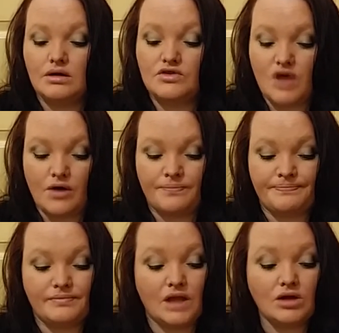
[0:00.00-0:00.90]
So,
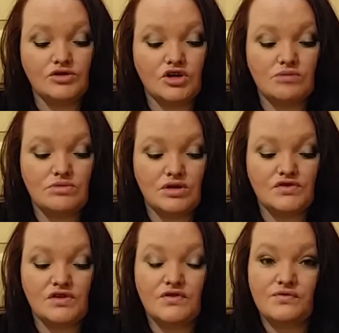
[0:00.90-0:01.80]
long-term
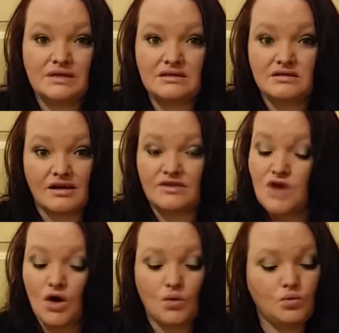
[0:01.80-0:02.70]
use of the V6
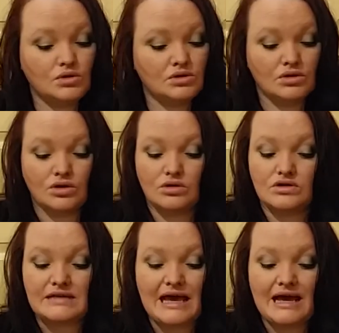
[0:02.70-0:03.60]
wouldn't
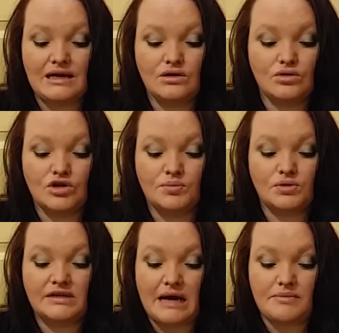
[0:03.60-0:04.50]
cause any
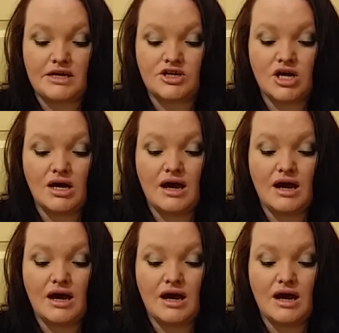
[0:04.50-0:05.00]
audible damage,